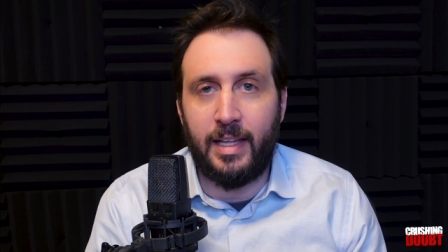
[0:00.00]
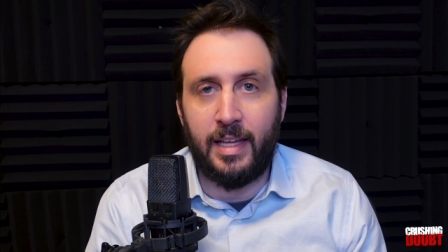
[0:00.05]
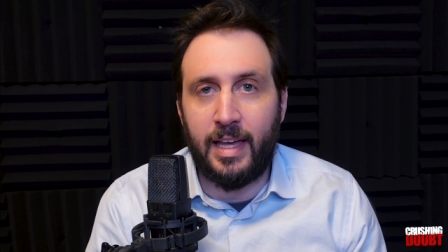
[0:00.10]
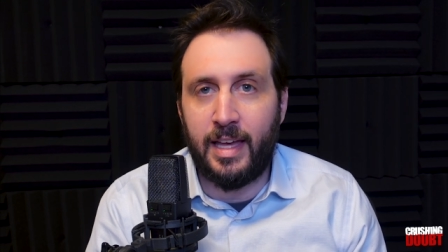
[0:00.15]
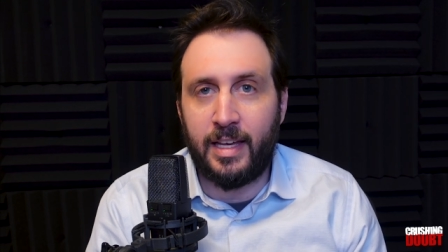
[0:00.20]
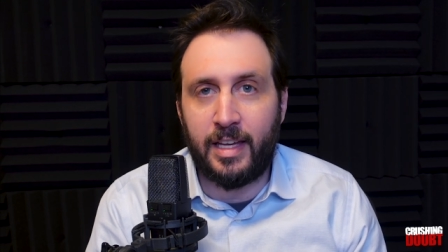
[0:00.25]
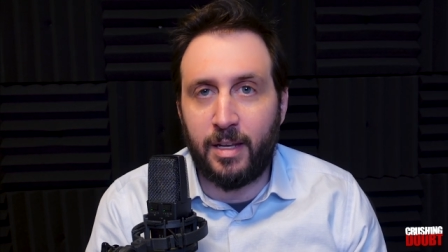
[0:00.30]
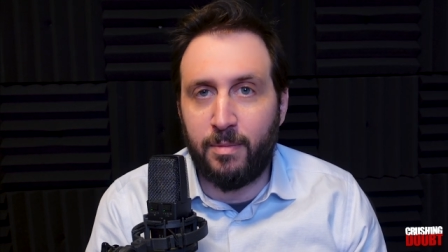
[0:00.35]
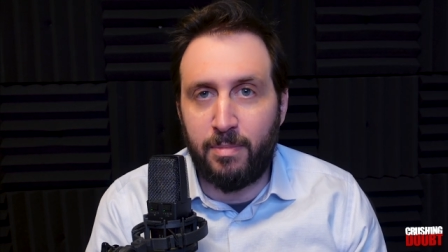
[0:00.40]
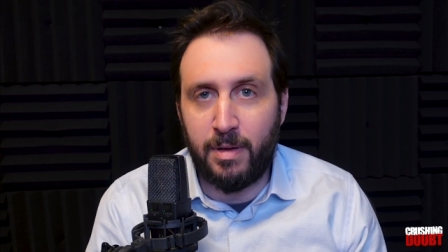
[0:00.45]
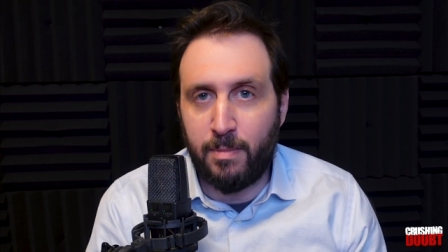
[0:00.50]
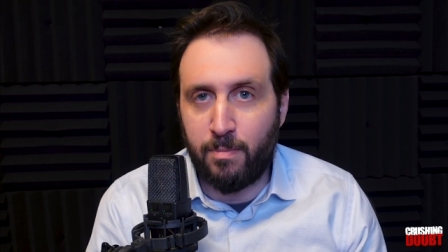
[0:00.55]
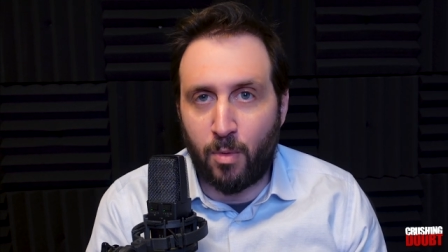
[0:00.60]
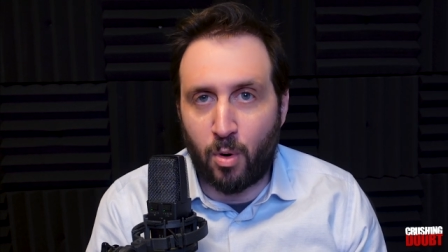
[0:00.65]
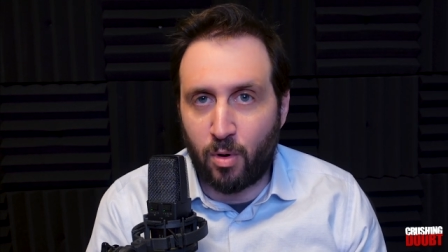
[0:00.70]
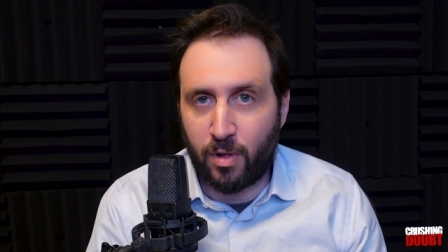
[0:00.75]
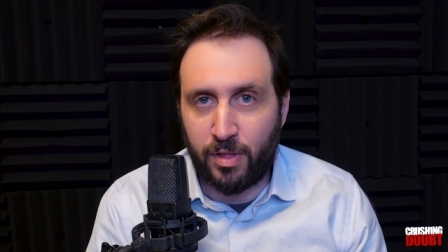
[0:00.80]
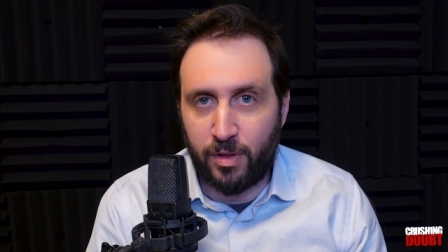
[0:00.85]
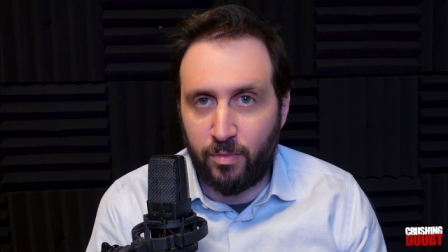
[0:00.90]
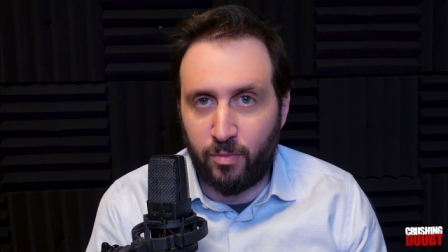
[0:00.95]
it can be
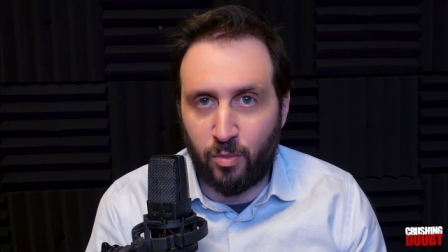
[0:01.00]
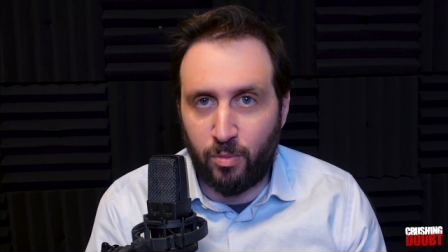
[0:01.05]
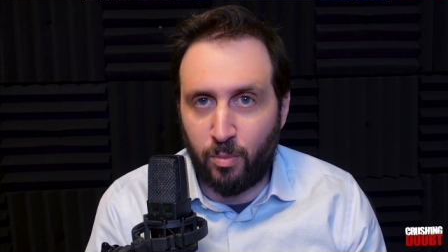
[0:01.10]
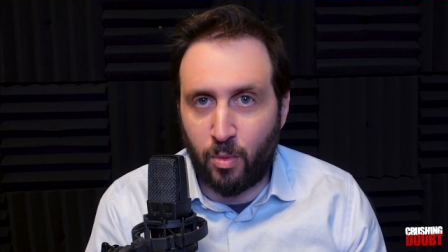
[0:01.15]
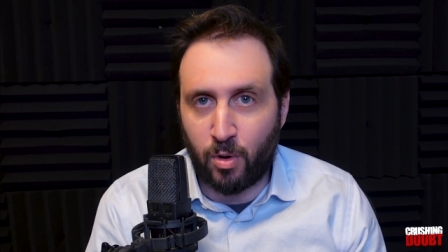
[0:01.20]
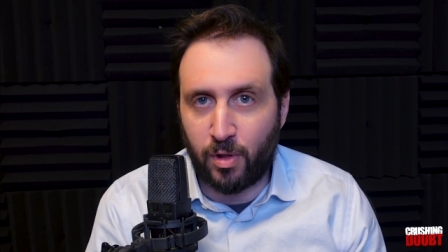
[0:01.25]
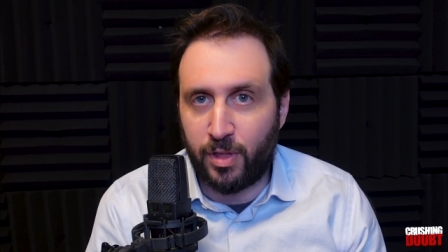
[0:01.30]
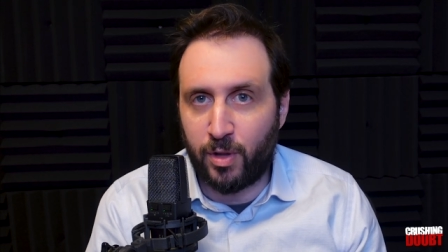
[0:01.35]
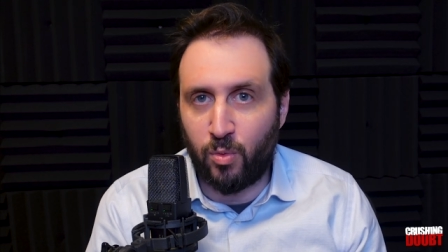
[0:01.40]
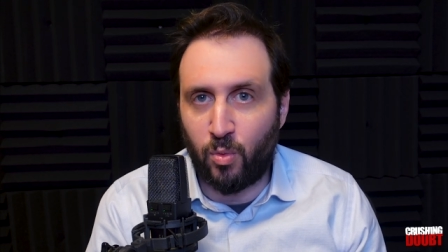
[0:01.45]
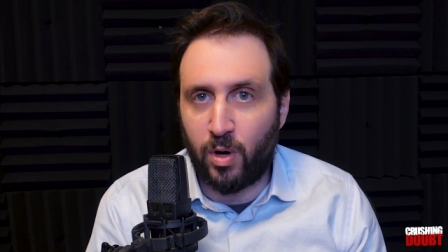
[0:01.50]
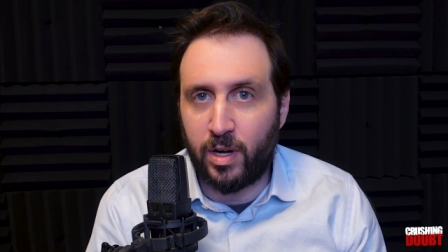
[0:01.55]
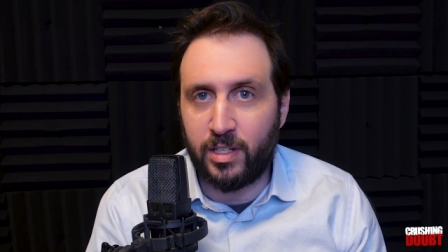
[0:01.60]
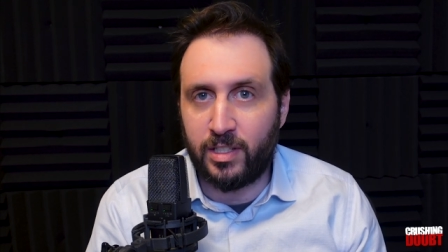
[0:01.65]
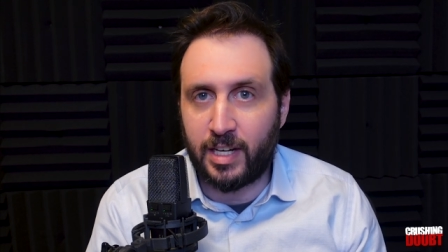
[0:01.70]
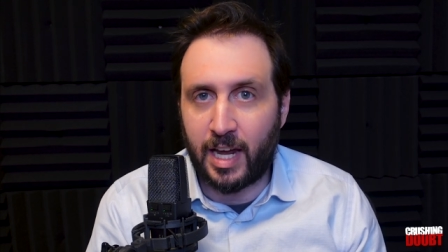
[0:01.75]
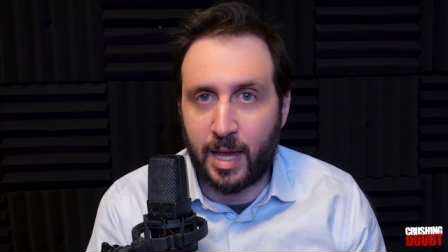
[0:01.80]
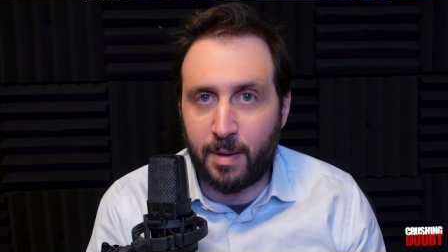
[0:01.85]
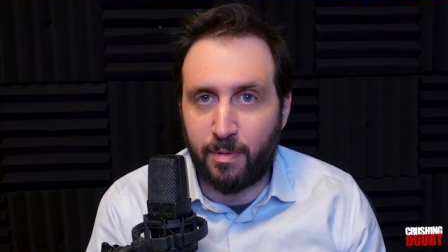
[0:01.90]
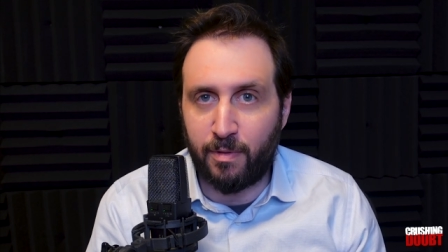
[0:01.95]
more than more than one
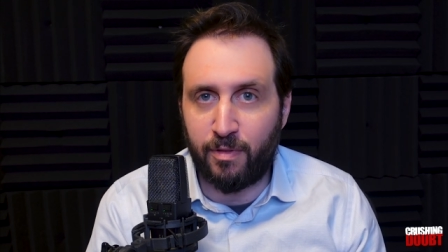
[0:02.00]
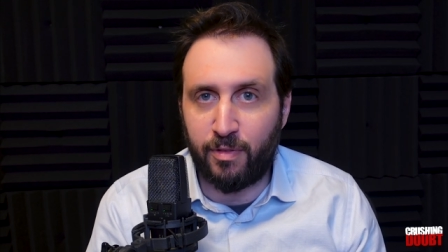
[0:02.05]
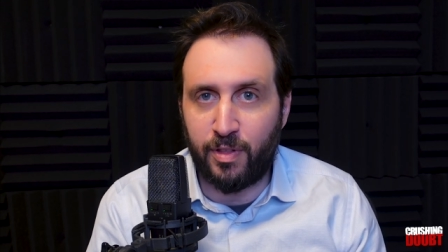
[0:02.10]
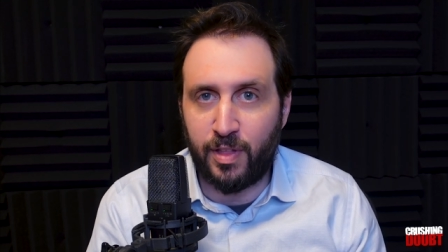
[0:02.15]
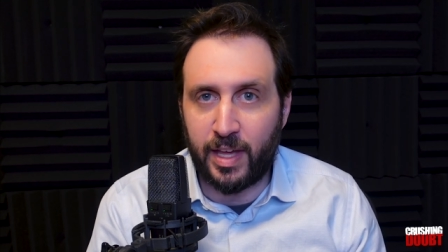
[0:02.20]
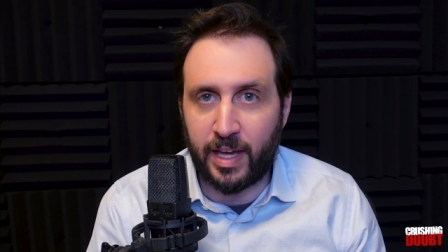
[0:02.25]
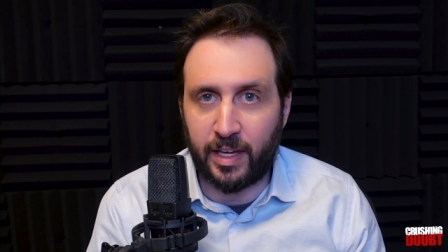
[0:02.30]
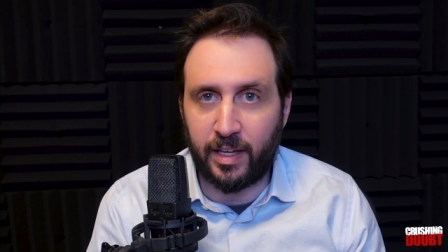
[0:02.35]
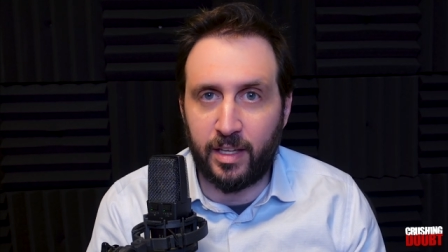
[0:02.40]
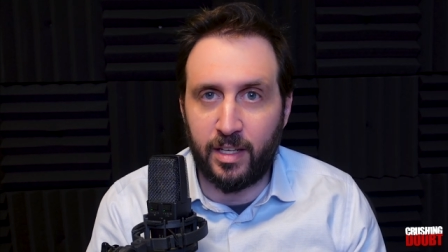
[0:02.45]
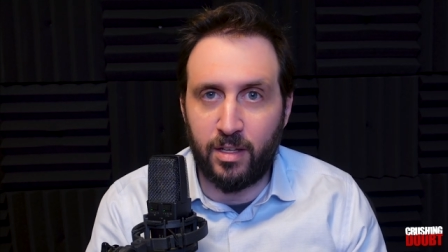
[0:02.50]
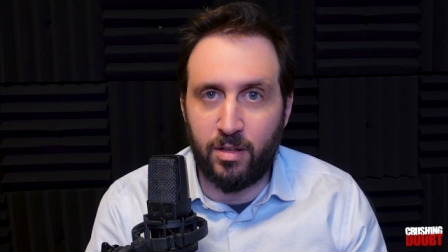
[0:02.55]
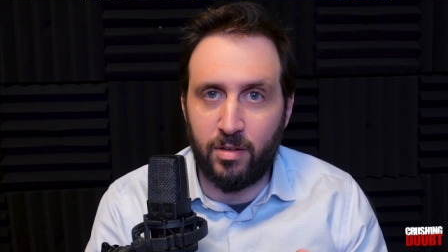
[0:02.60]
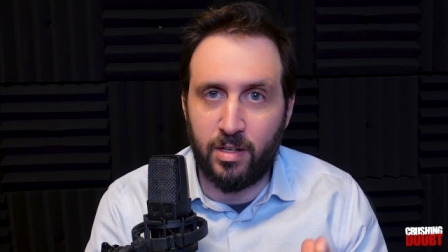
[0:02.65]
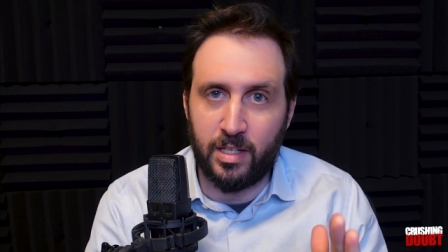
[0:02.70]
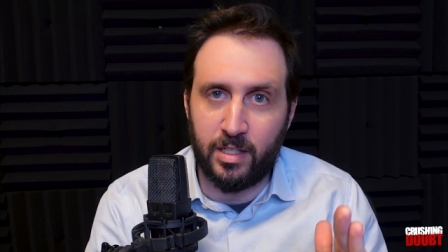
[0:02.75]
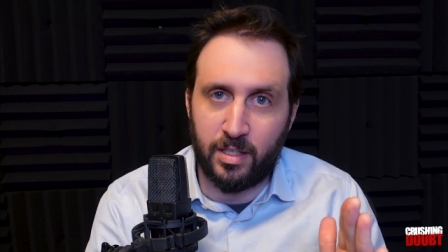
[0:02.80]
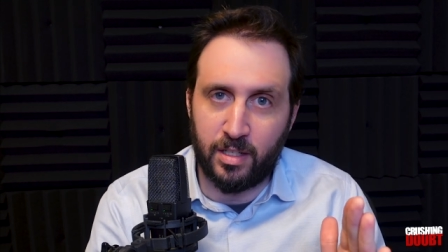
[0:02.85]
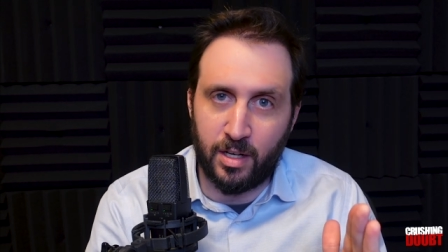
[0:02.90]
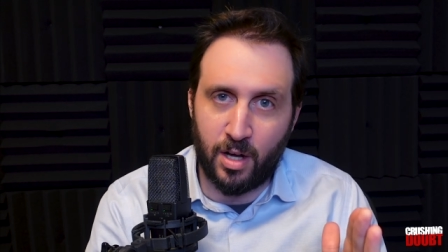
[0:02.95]
type of thing and you
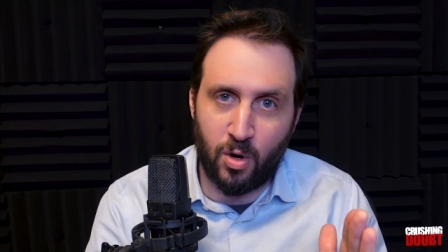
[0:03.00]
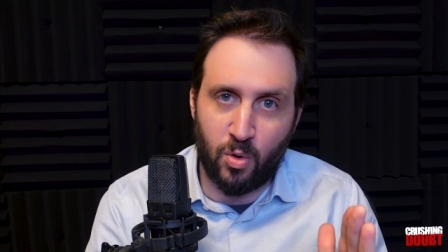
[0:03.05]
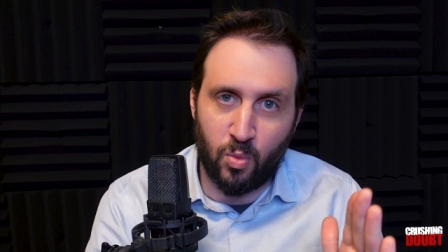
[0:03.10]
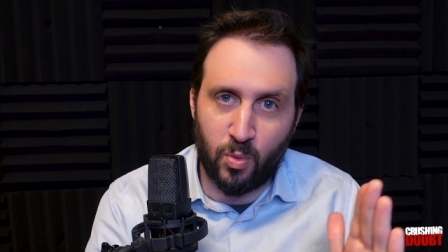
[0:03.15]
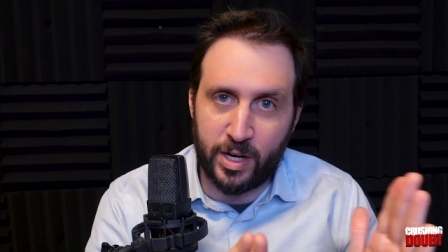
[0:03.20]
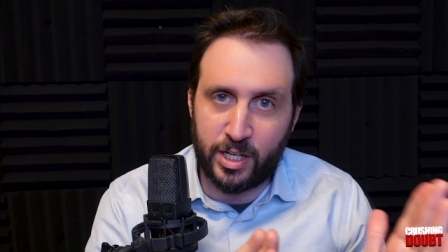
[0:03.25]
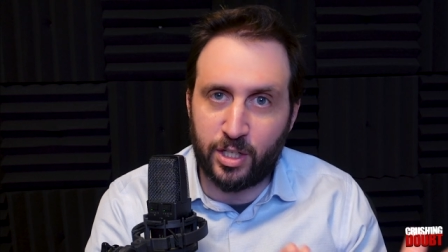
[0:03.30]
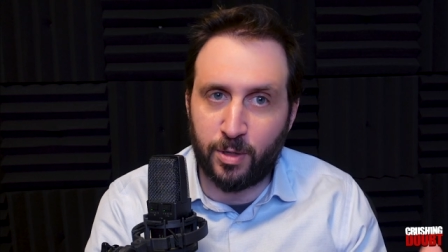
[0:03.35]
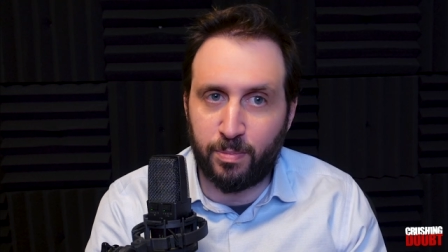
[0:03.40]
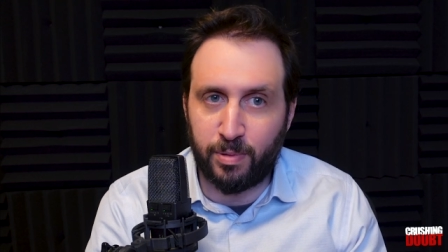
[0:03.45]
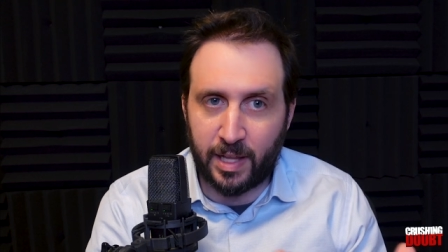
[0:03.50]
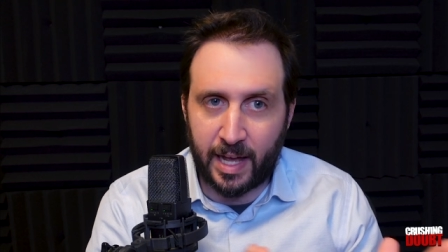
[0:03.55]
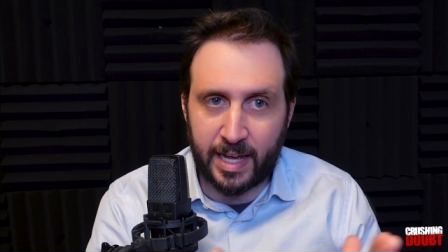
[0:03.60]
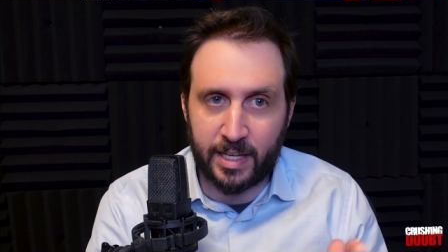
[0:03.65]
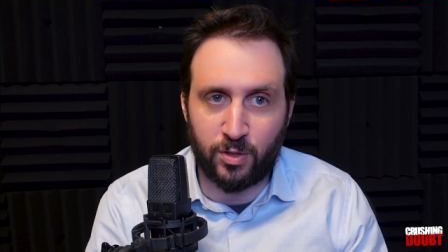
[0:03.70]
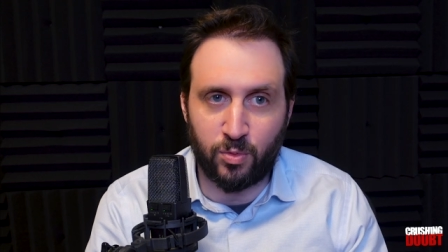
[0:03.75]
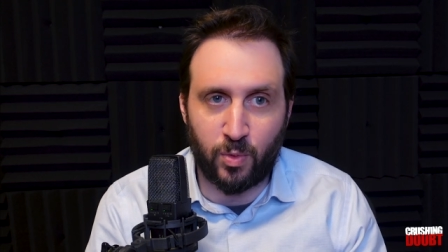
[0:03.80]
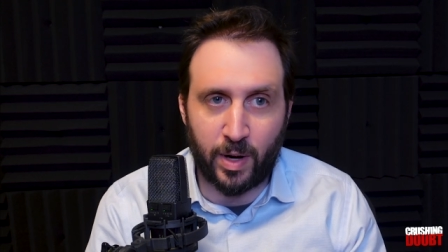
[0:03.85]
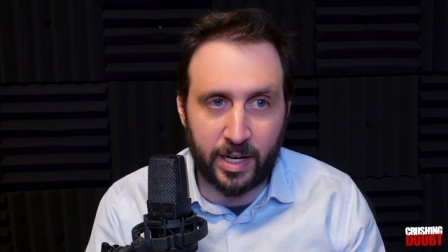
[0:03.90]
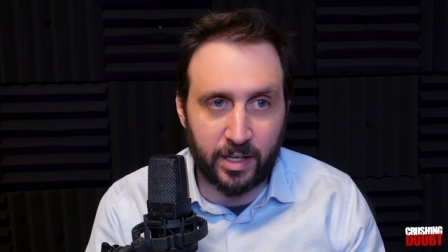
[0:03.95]
need to know which
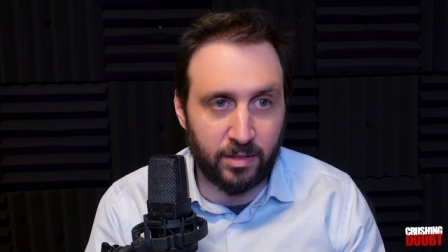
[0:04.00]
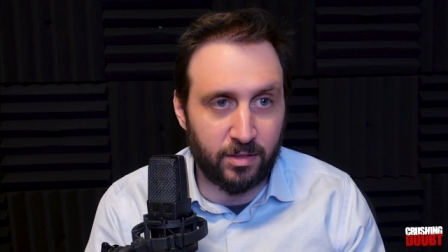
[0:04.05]
applies when